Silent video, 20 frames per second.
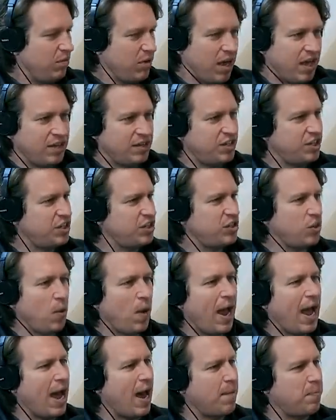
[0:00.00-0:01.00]
and just so
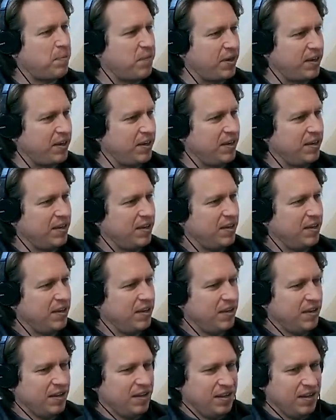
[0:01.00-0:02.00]
happy
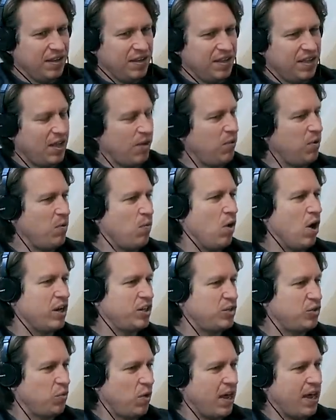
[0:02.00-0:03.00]
that we
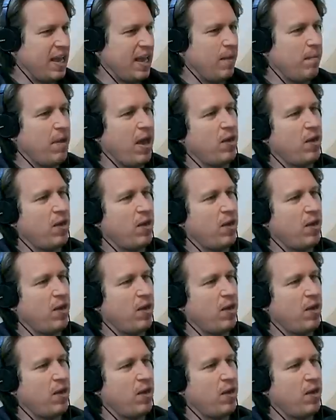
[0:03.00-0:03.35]
watched Why Him,